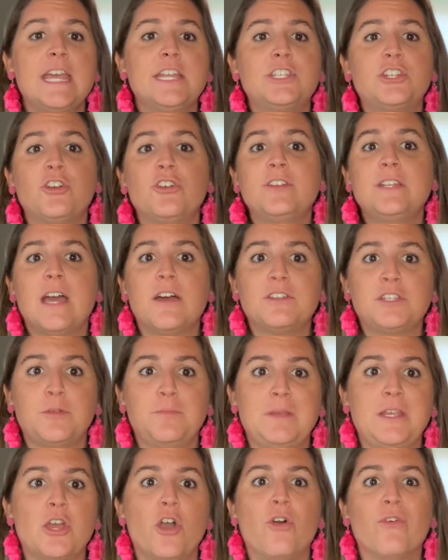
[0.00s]
it turned out to
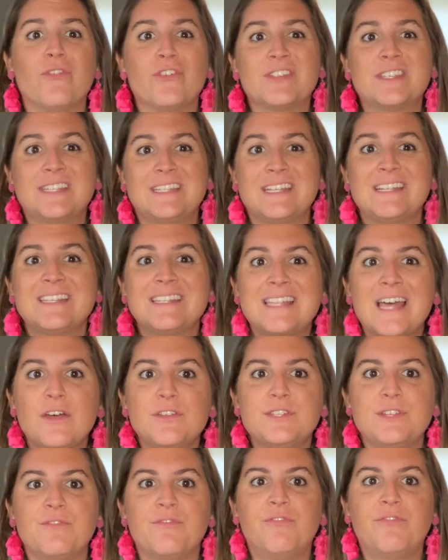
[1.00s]
be over
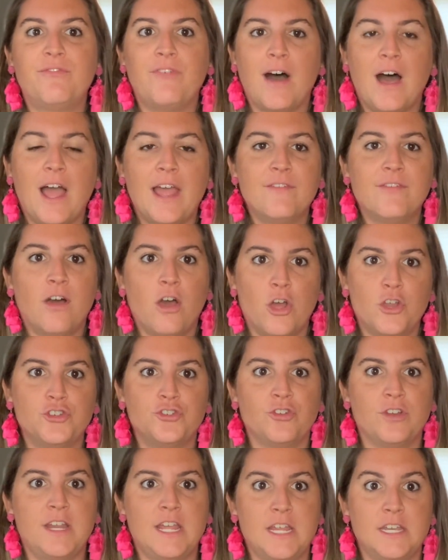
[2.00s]

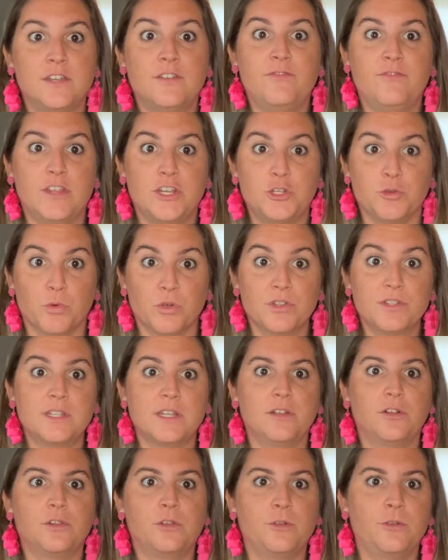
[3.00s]
6,500 individuals
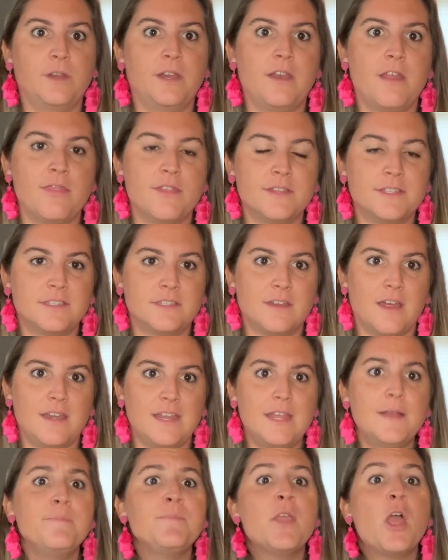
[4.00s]
included in the
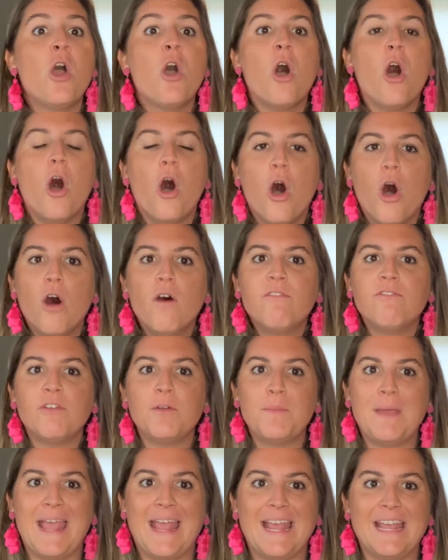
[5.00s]
study, all
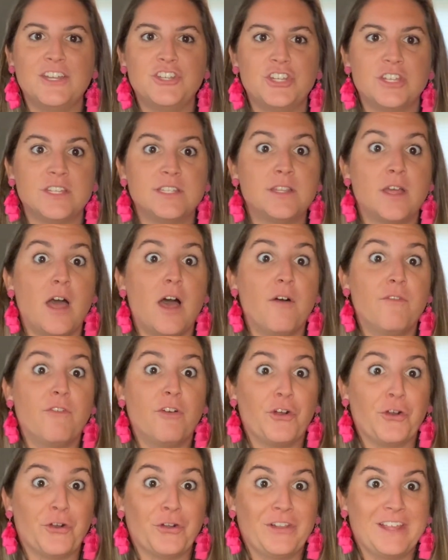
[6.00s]
from ages of
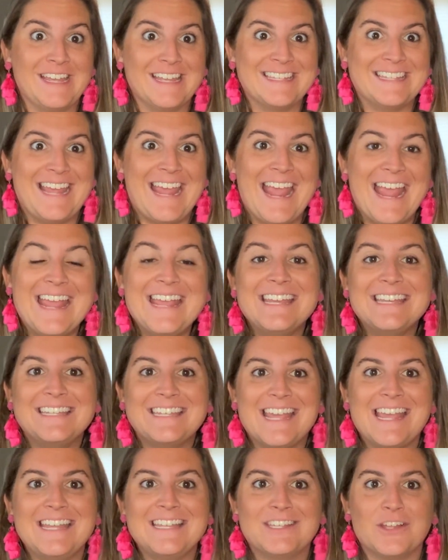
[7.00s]
early as eight
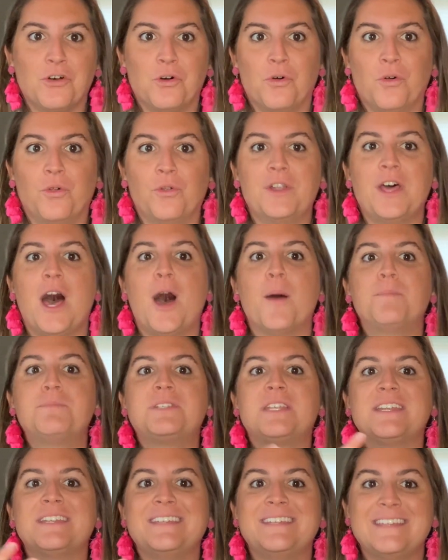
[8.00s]
days old up
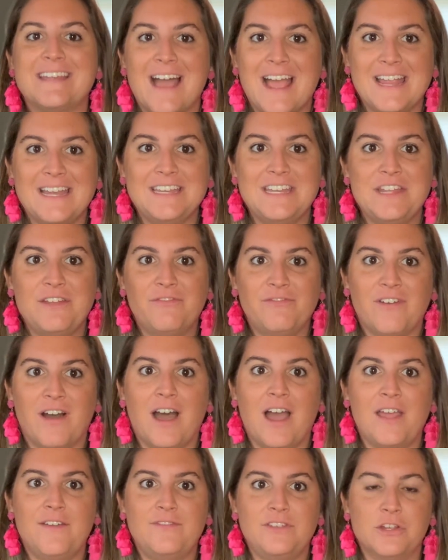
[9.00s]
to
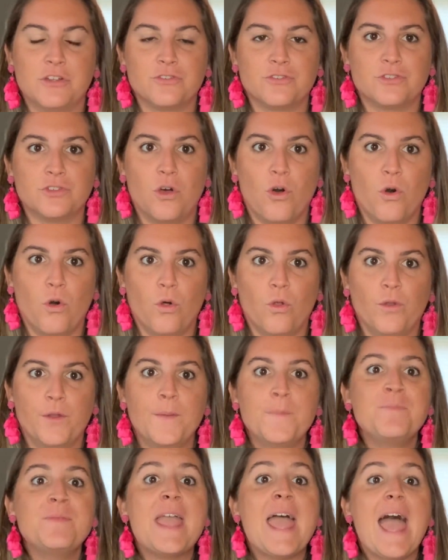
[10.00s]
95 years old.
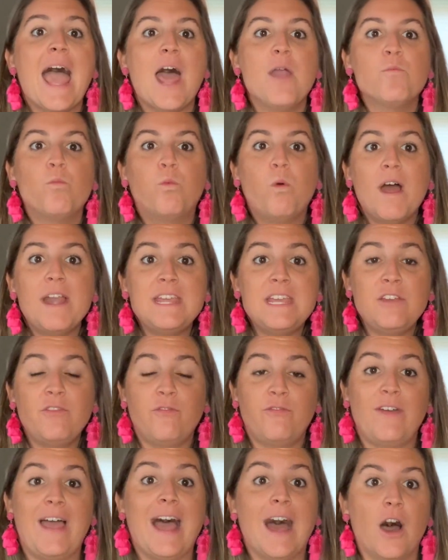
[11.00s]
And what he
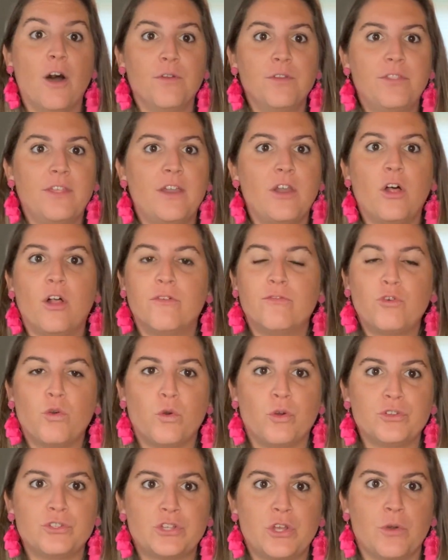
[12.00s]
found, that I'll of
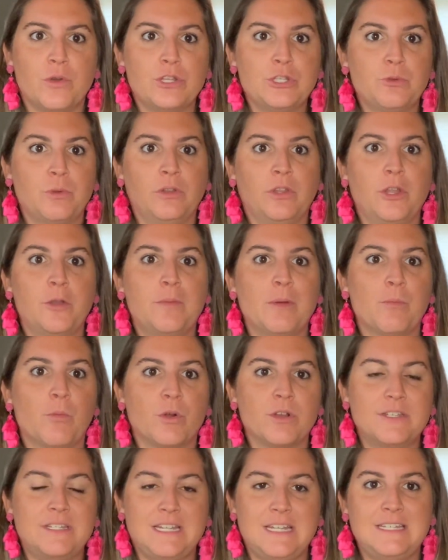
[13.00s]
course go into a little bit
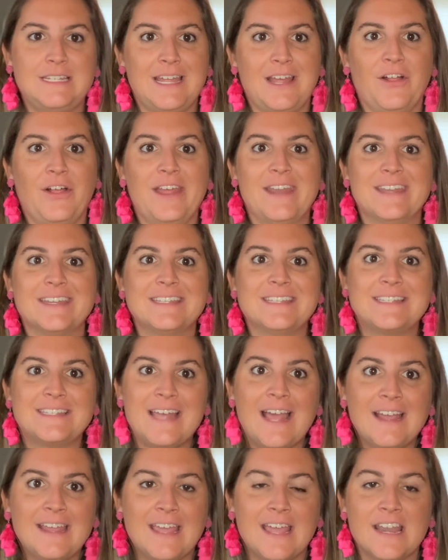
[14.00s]
more detail in a
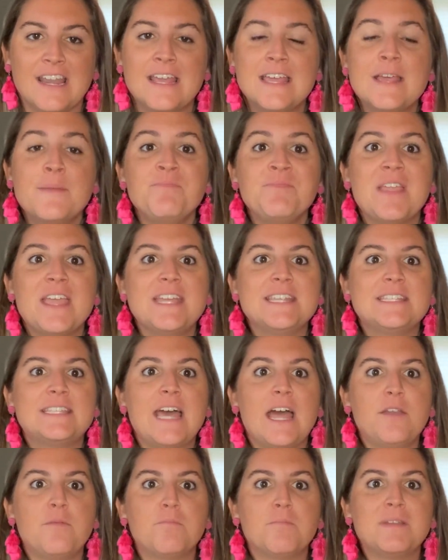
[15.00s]
second, is
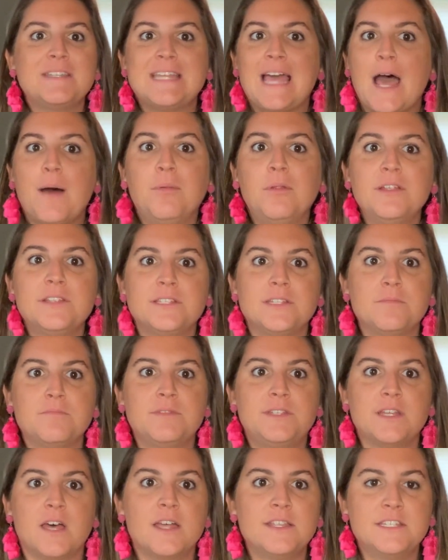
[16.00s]
that
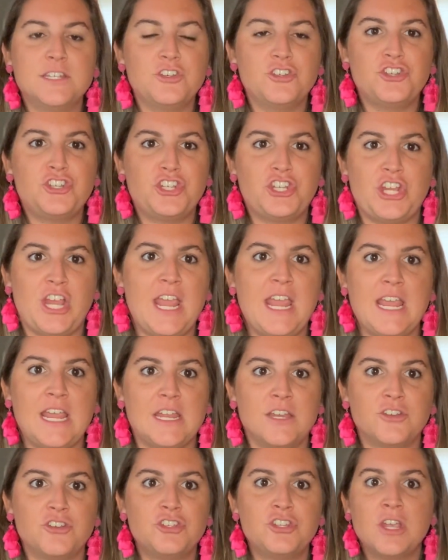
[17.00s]
metabolism doesn't
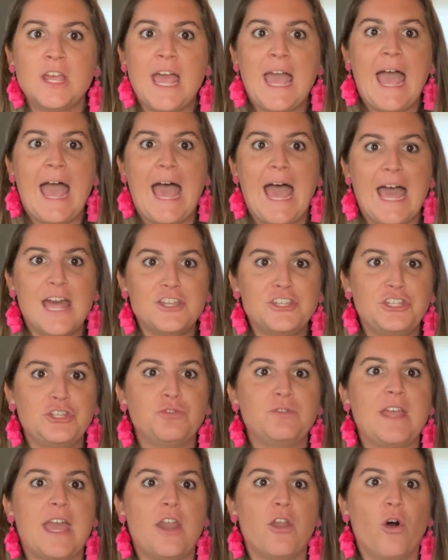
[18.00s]
change as
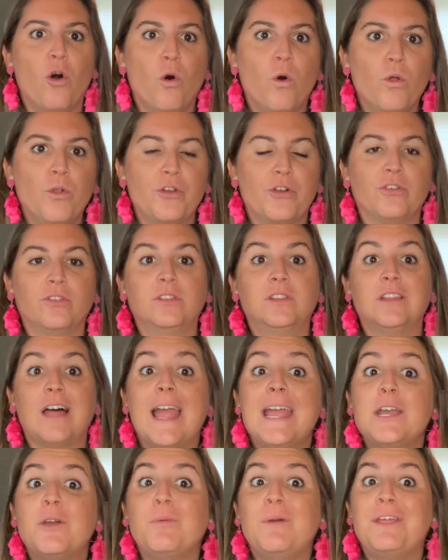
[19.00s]
you get older
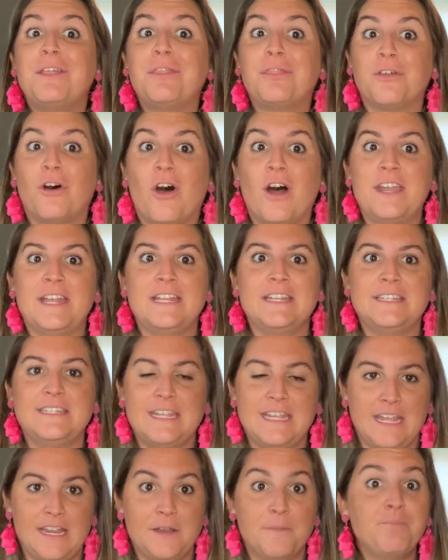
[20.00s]
like we thought it
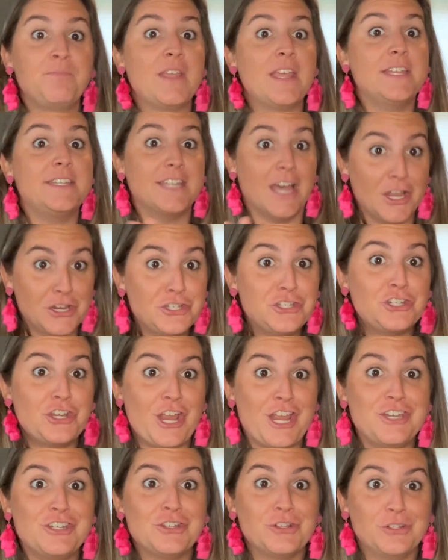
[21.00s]
did. It does
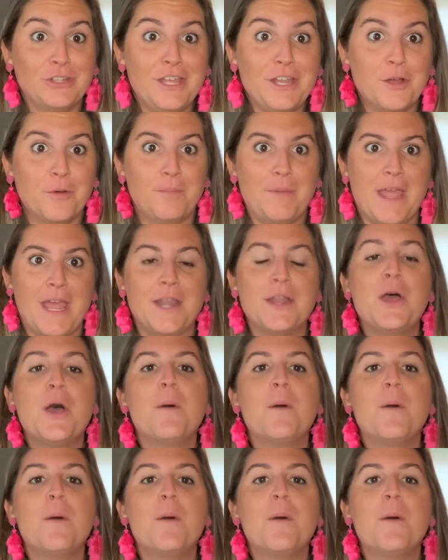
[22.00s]
change a little bit,